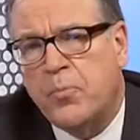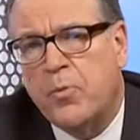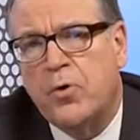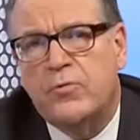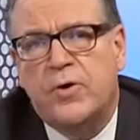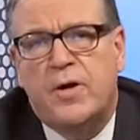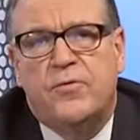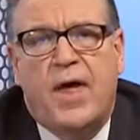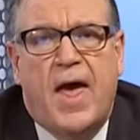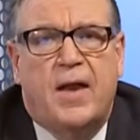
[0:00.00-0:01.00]
the person
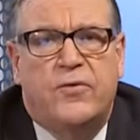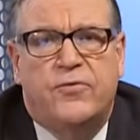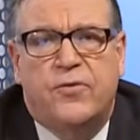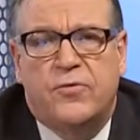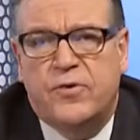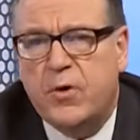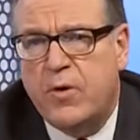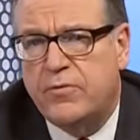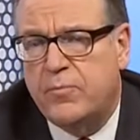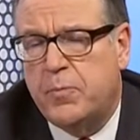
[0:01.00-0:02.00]
has had a
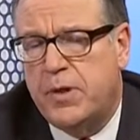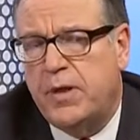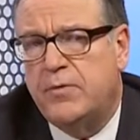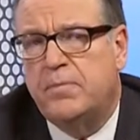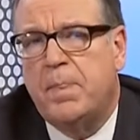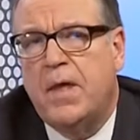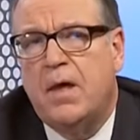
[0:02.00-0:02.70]
sequence of bleeds.